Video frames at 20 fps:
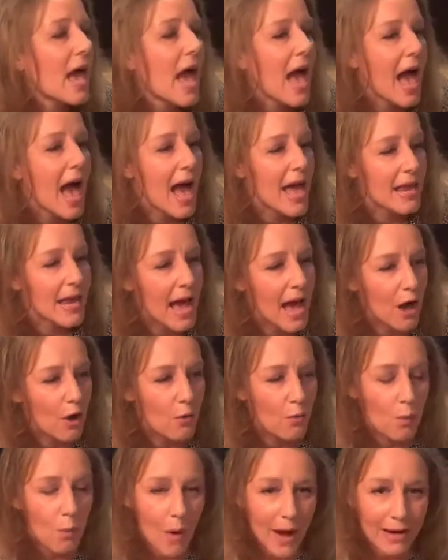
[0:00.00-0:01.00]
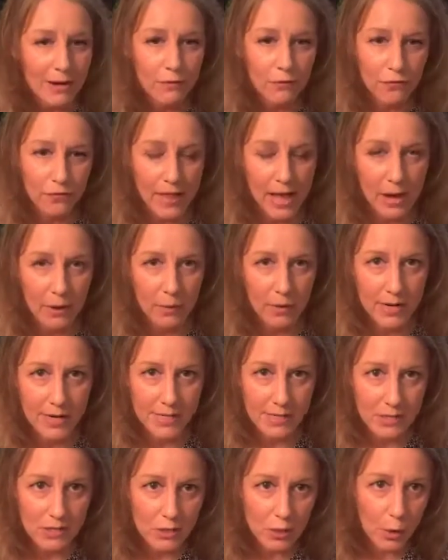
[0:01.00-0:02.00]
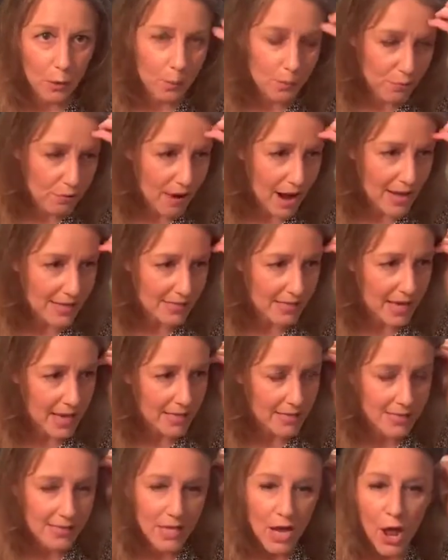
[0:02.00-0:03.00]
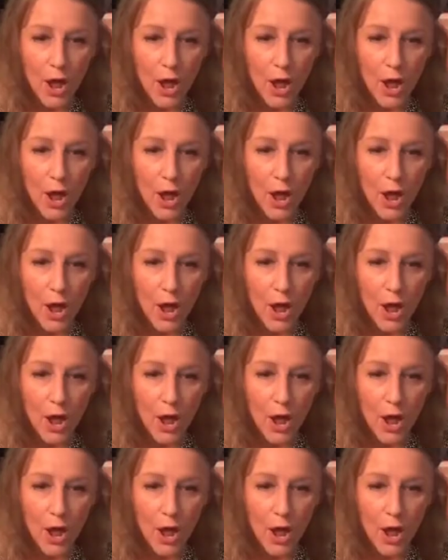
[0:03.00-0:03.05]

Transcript: and how white flour is so processed?